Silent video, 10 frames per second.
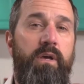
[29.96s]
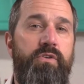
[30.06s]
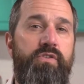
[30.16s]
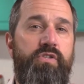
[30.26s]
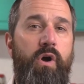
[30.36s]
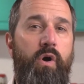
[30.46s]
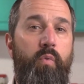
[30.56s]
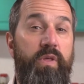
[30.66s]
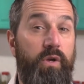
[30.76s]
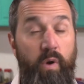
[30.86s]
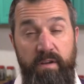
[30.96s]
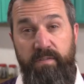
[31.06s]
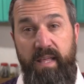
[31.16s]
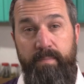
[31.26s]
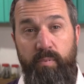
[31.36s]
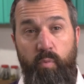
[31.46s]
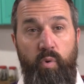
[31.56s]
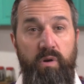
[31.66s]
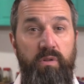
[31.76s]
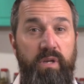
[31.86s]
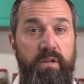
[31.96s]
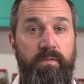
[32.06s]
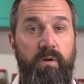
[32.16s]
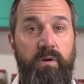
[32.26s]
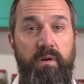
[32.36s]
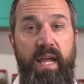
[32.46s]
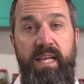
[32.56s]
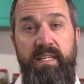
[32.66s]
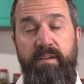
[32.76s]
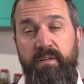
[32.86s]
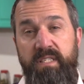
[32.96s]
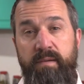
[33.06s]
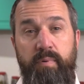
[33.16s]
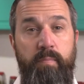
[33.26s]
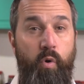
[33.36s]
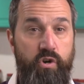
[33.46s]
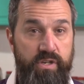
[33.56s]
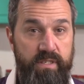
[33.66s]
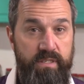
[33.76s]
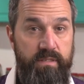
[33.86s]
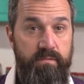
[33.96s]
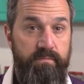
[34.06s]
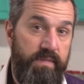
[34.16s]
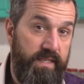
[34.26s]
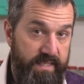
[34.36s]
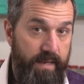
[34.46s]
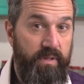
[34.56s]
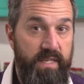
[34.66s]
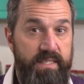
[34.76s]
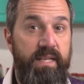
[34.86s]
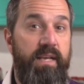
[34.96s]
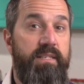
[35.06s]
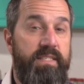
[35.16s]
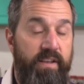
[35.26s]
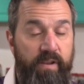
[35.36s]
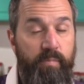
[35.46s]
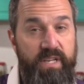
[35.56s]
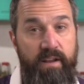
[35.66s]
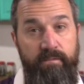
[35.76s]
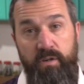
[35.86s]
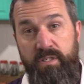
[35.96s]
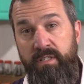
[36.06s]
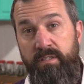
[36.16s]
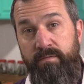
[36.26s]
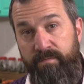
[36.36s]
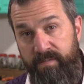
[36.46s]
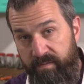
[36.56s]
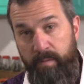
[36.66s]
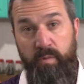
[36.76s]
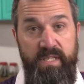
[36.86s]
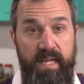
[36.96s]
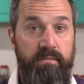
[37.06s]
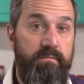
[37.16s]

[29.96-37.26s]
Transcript: So with a coin flip, we're looking for a difference in proportions. In the example, it's 70% versus 50%.